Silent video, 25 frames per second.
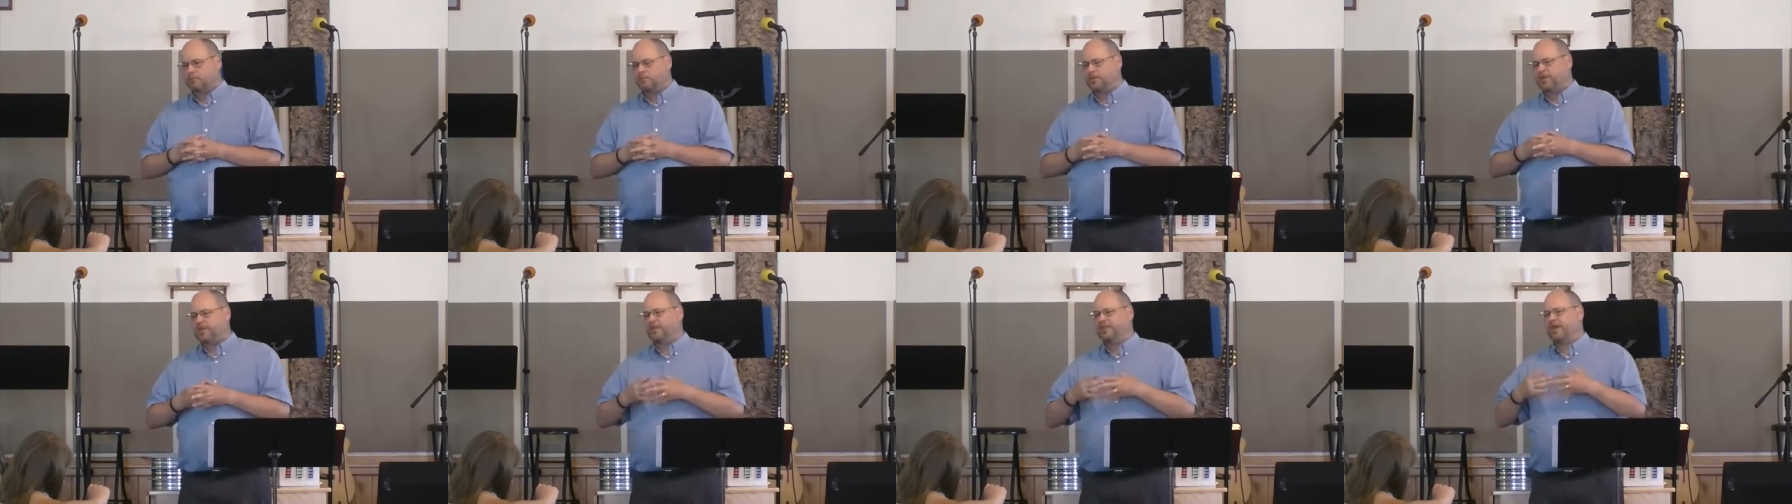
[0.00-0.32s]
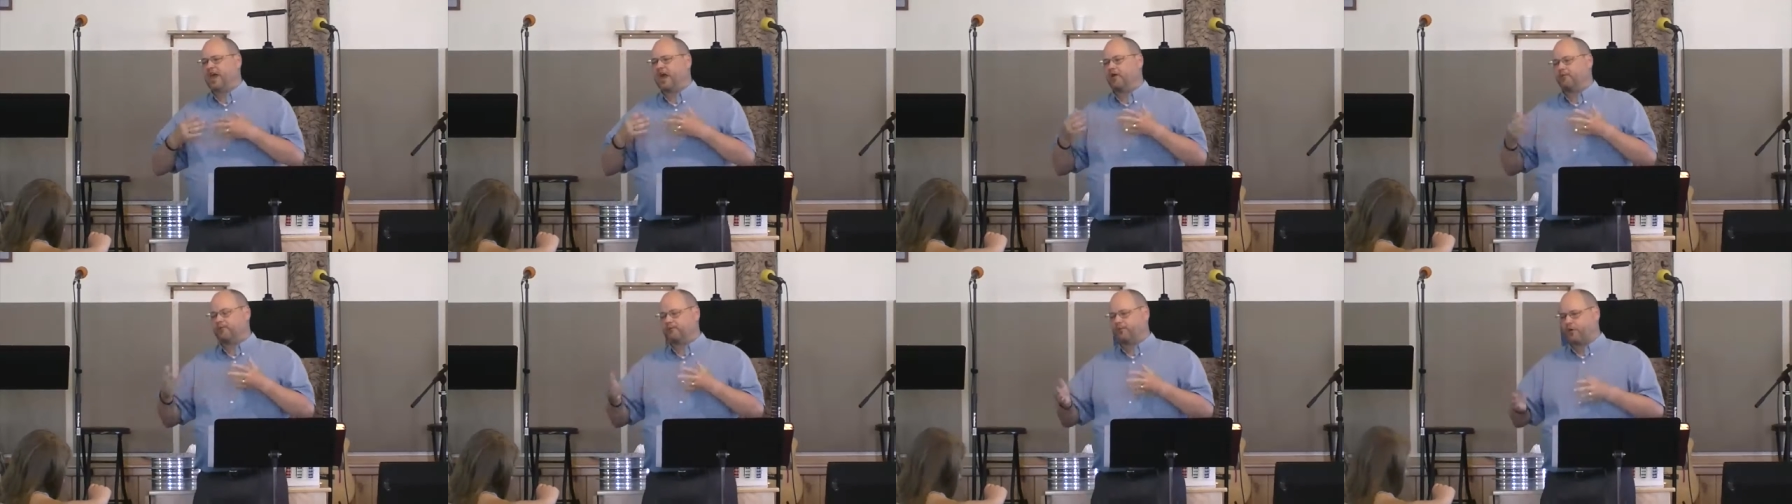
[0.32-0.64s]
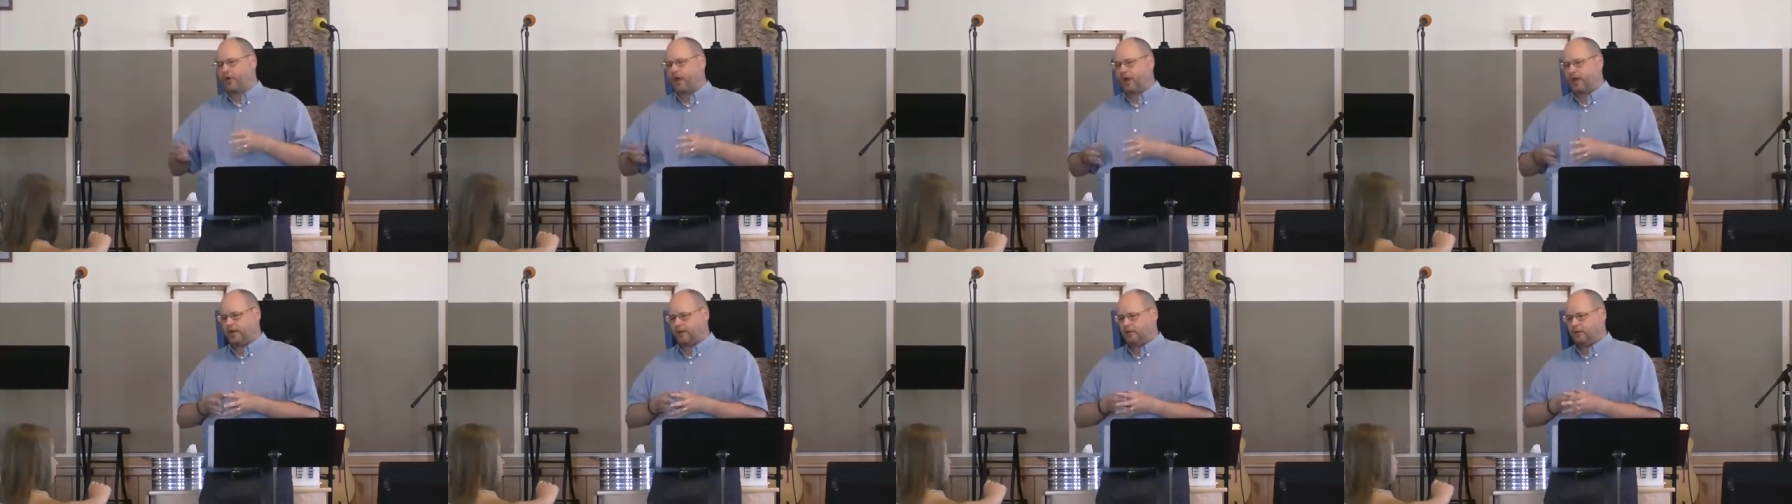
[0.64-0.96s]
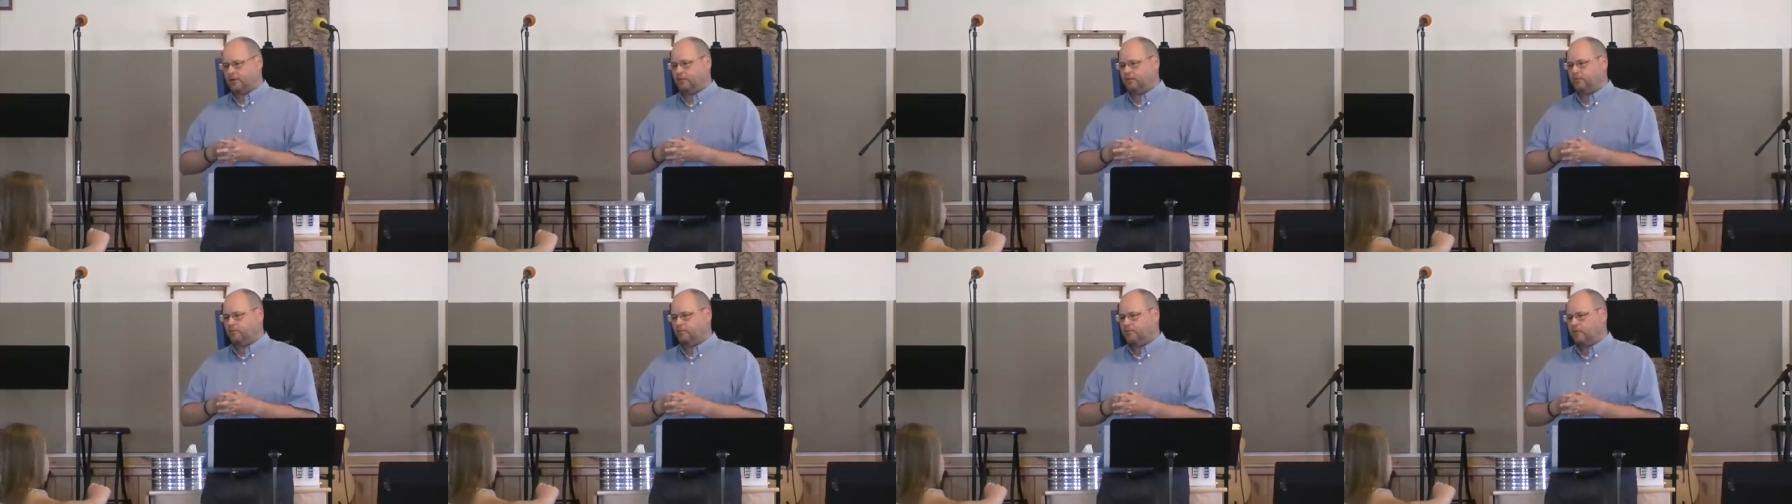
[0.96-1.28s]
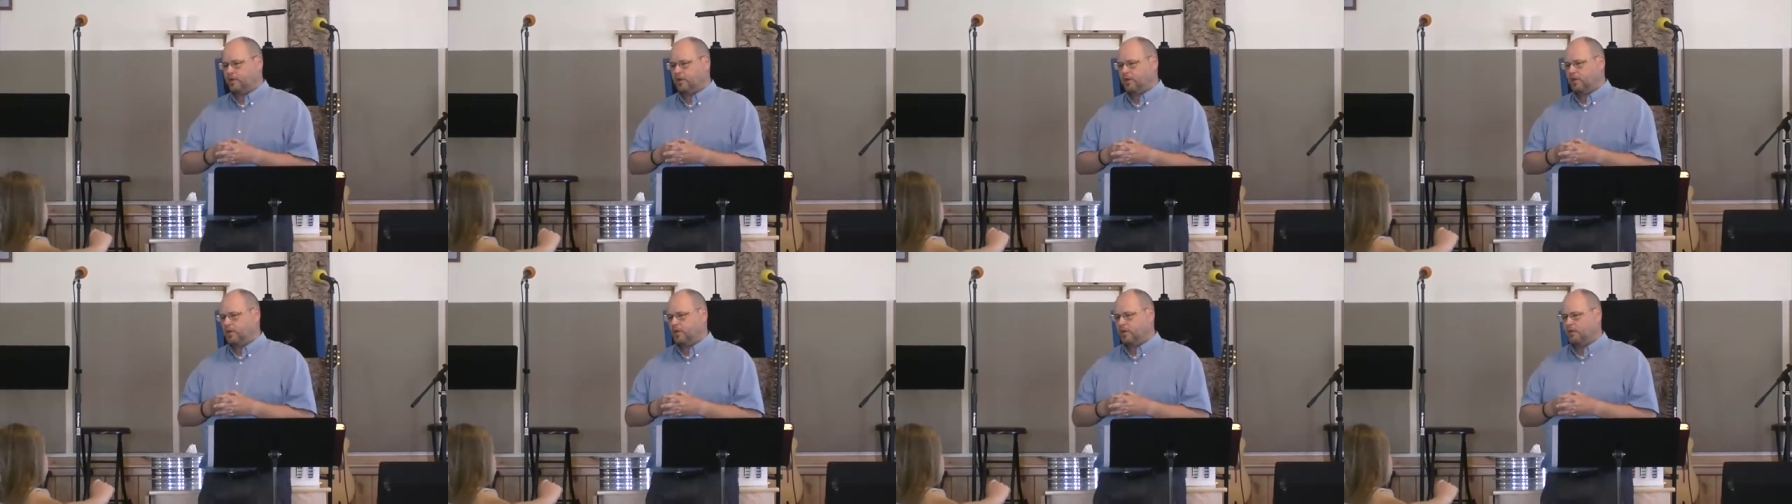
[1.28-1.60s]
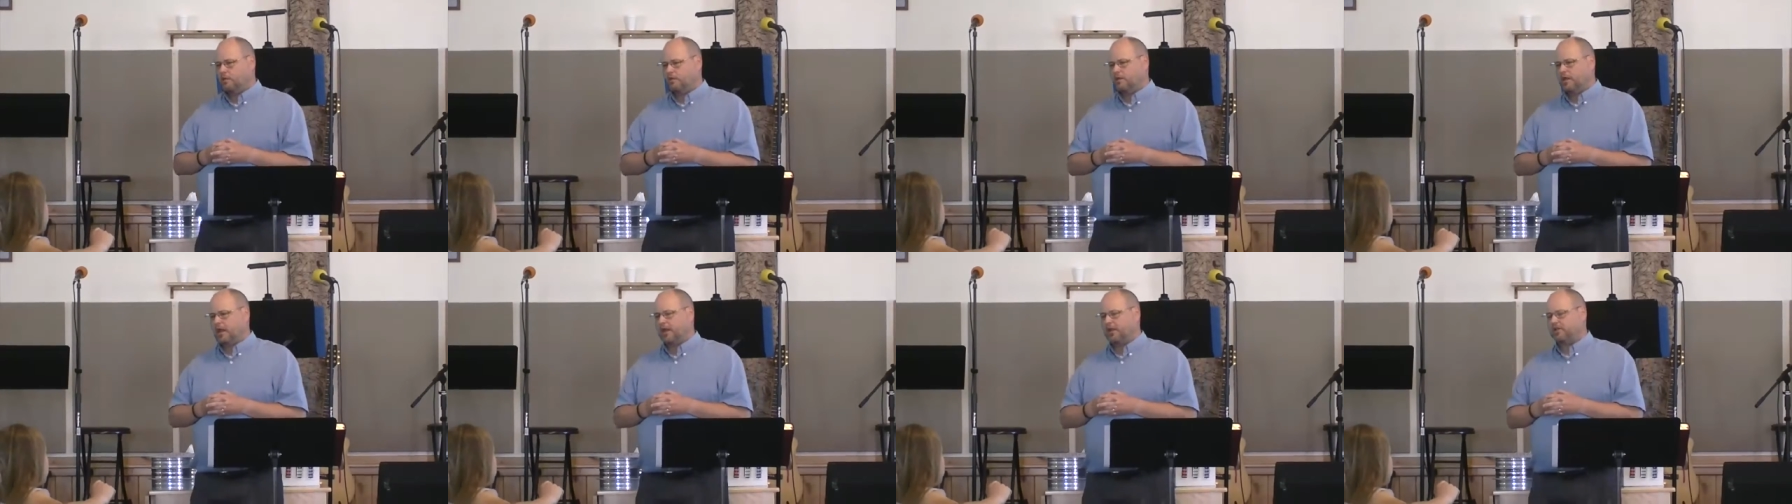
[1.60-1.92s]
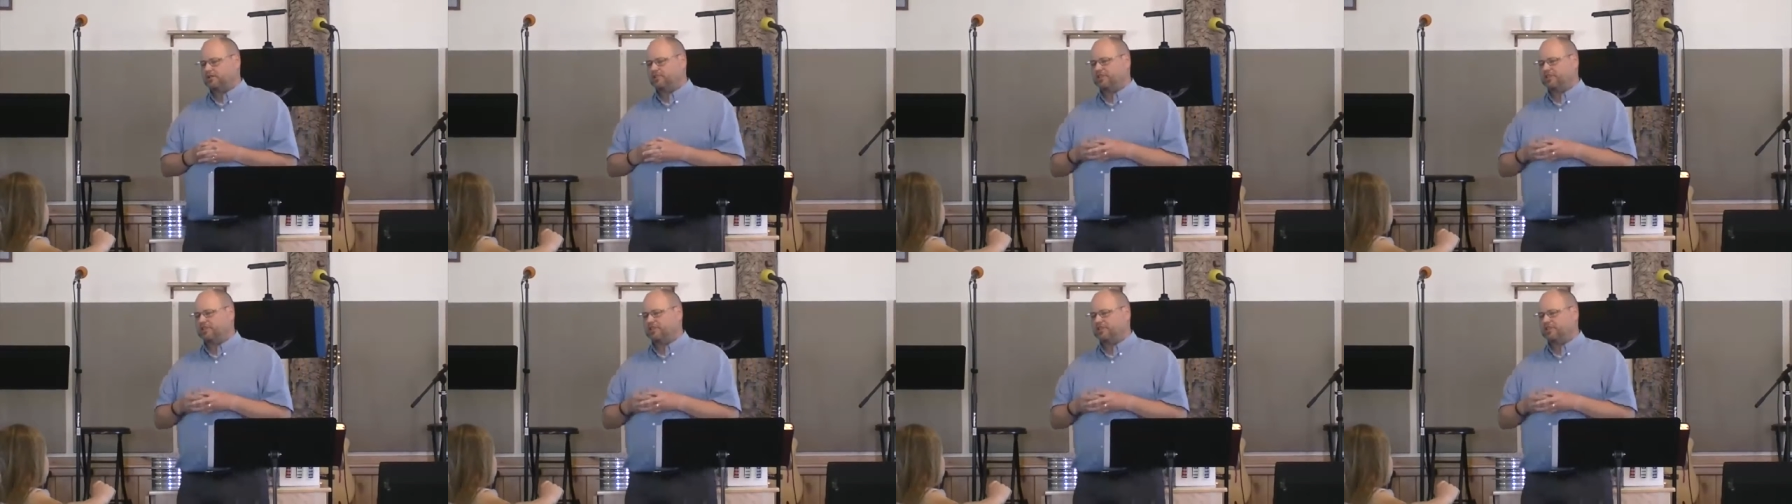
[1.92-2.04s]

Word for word: Be that friend that